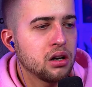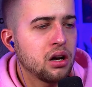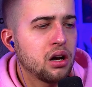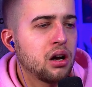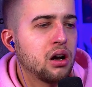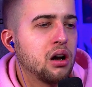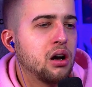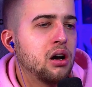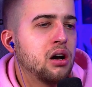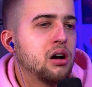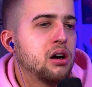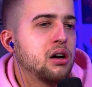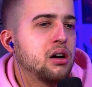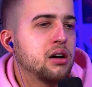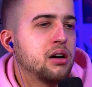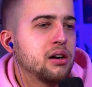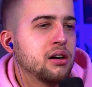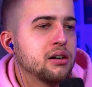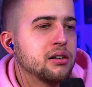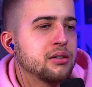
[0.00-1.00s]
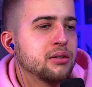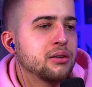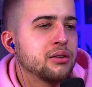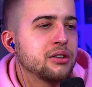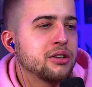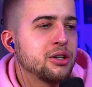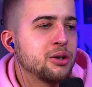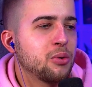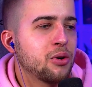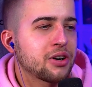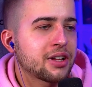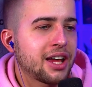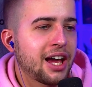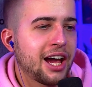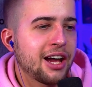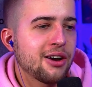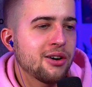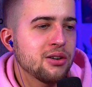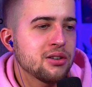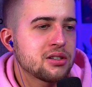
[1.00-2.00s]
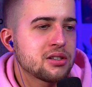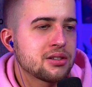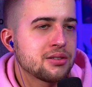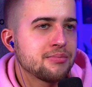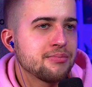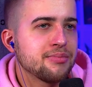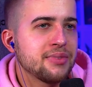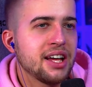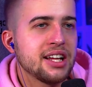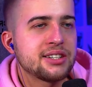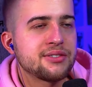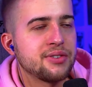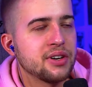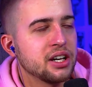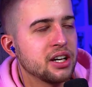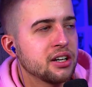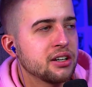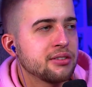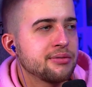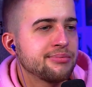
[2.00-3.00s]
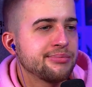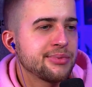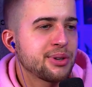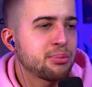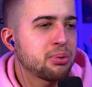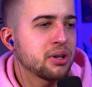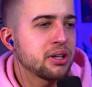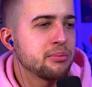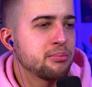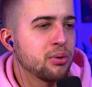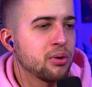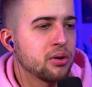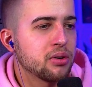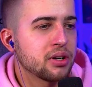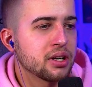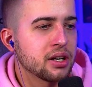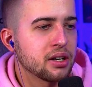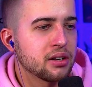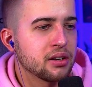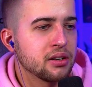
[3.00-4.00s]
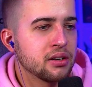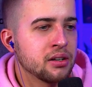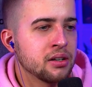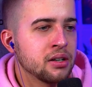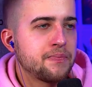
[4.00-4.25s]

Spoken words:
Aww. You want chaos? That's fair. You're probably bored here.